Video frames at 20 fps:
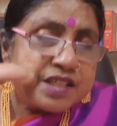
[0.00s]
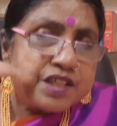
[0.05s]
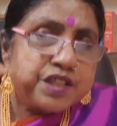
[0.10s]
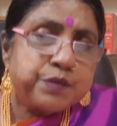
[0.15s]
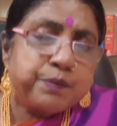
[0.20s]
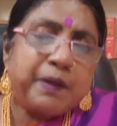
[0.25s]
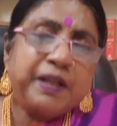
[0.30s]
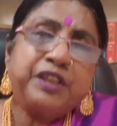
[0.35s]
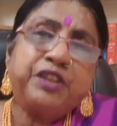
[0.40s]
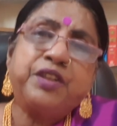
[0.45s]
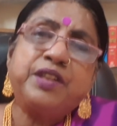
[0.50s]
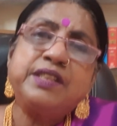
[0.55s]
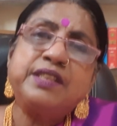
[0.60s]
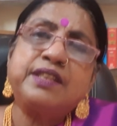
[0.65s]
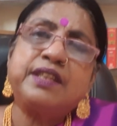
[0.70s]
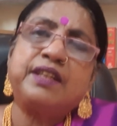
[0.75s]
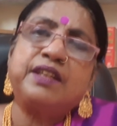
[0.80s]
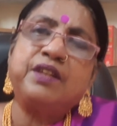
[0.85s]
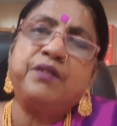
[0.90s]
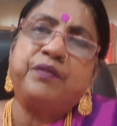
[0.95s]
a special
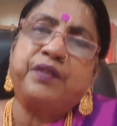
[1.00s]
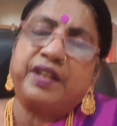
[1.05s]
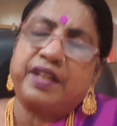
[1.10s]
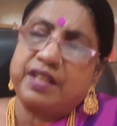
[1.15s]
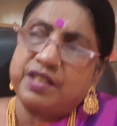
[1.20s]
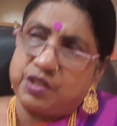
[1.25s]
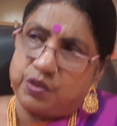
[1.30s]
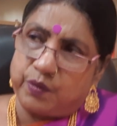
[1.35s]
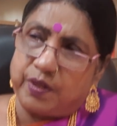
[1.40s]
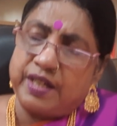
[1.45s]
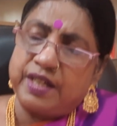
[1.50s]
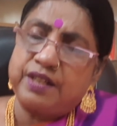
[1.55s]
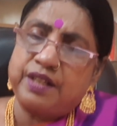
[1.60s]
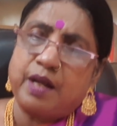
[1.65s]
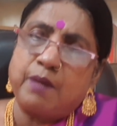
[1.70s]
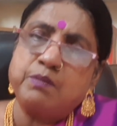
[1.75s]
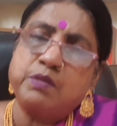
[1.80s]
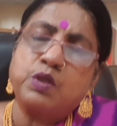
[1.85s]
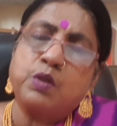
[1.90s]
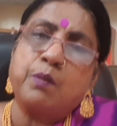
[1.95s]
significance when it
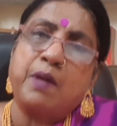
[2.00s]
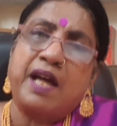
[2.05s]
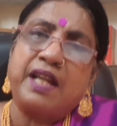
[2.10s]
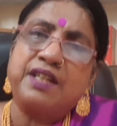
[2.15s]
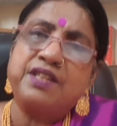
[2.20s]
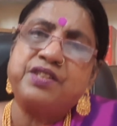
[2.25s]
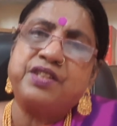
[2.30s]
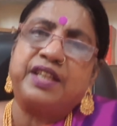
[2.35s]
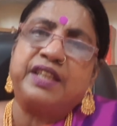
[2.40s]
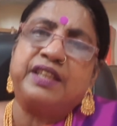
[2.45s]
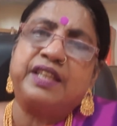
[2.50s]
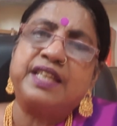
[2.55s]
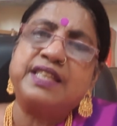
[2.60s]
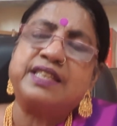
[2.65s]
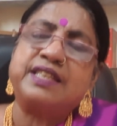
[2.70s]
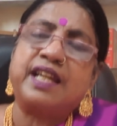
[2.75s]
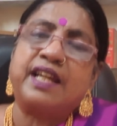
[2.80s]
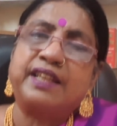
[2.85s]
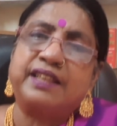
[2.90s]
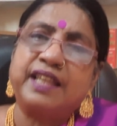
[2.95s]
comes to marriage and
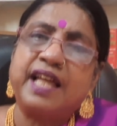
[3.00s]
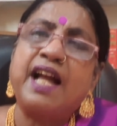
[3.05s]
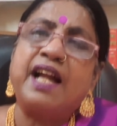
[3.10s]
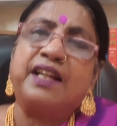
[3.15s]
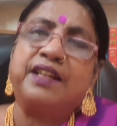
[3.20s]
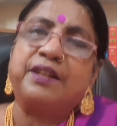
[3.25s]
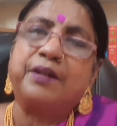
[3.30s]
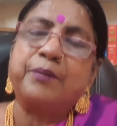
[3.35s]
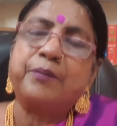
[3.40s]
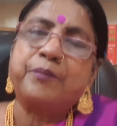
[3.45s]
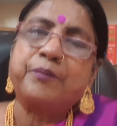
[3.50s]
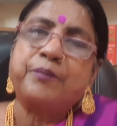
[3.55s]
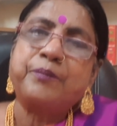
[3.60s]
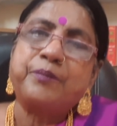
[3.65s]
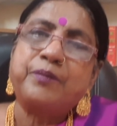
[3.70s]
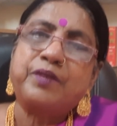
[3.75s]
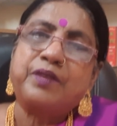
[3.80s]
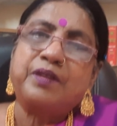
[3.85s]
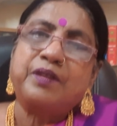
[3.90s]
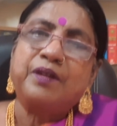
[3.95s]
things like that.
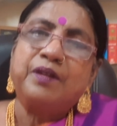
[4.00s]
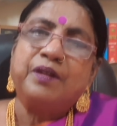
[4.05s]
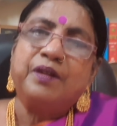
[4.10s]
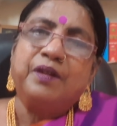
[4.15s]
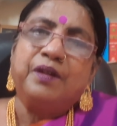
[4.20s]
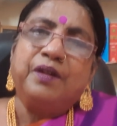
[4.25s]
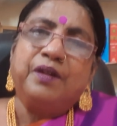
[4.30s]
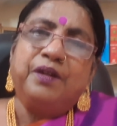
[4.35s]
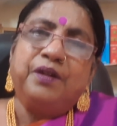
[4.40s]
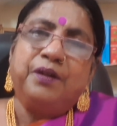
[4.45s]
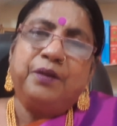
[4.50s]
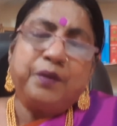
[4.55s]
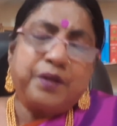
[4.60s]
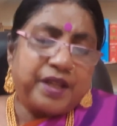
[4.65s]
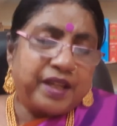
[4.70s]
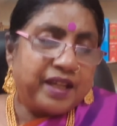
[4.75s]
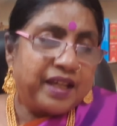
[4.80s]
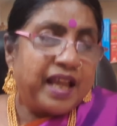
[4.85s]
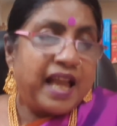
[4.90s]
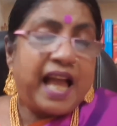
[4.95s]

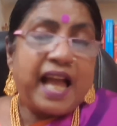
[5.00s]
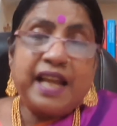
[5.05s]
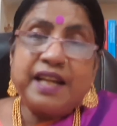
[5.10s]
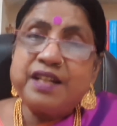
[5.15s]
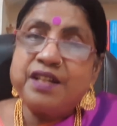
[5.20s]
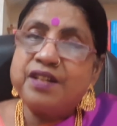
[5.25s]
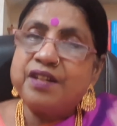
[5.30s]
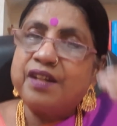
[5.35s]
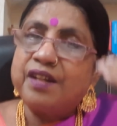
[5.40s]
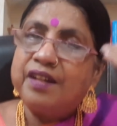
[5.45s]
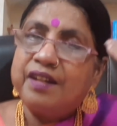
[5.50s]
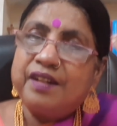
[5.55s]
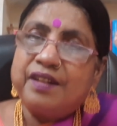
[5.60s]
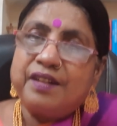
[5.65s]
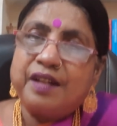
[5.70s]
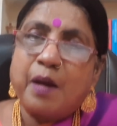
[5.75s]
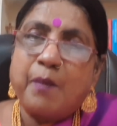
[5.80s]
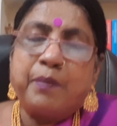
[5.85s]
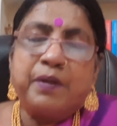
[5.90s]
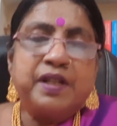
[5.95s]
Okay, and
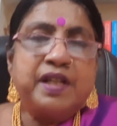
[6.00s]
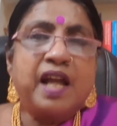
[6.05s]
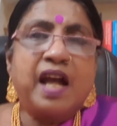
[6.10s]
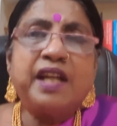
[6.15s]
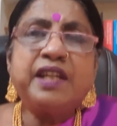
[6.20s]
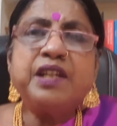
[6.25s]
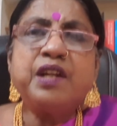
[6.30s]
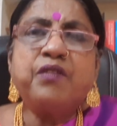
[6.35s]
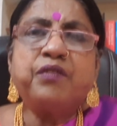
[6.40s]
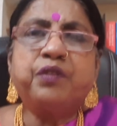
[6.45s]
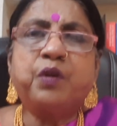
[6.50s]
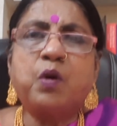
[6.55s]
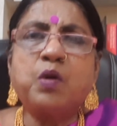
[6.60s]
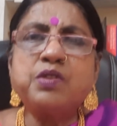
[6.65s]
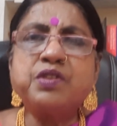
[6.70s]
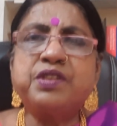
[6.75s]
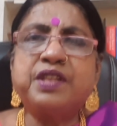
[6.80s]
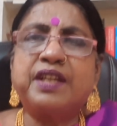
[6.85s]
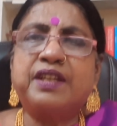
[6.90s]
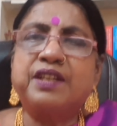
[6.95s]
number 9 of
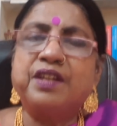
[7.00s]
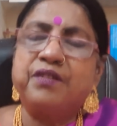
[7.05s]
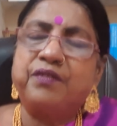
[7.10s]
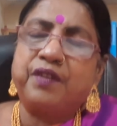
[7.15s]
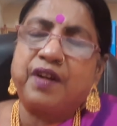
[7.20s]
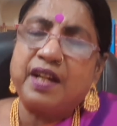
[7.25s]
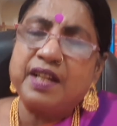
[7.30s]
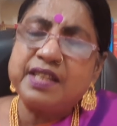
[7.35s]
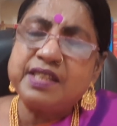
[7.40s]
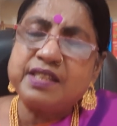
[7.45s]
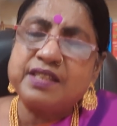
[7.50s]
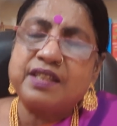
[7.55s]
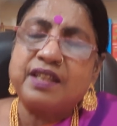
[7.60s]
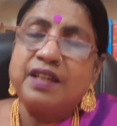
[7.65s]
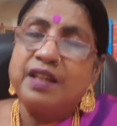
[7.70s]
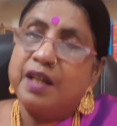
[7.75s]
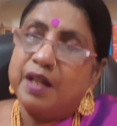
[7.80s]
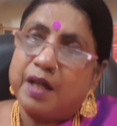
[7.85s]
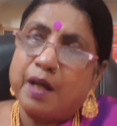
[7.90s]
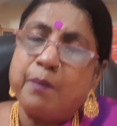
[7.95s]
course signifies
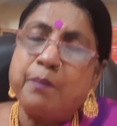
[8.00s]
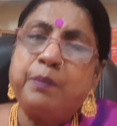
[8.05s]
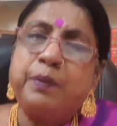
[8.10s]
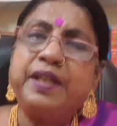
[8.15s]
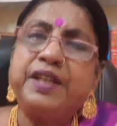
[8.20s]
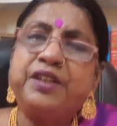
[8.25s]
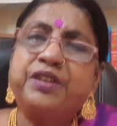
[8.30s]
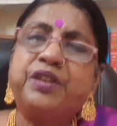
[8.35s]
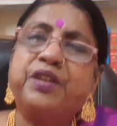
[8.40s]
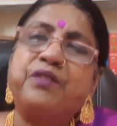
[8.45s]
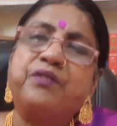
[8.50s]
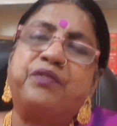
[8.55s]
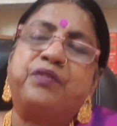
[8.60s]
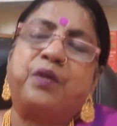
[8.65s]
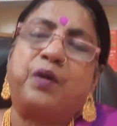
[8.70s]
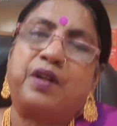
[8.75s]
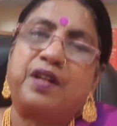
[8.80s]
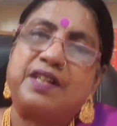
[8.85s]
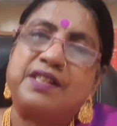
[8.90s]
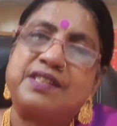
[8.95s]
completion
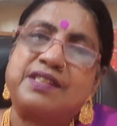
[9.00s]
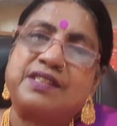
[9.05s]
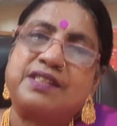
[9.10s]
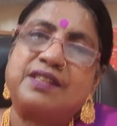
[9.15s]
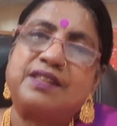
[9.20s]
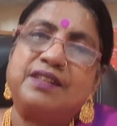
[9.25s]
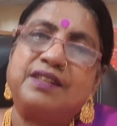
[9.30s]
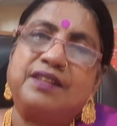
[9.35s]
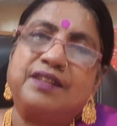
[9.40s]
for us.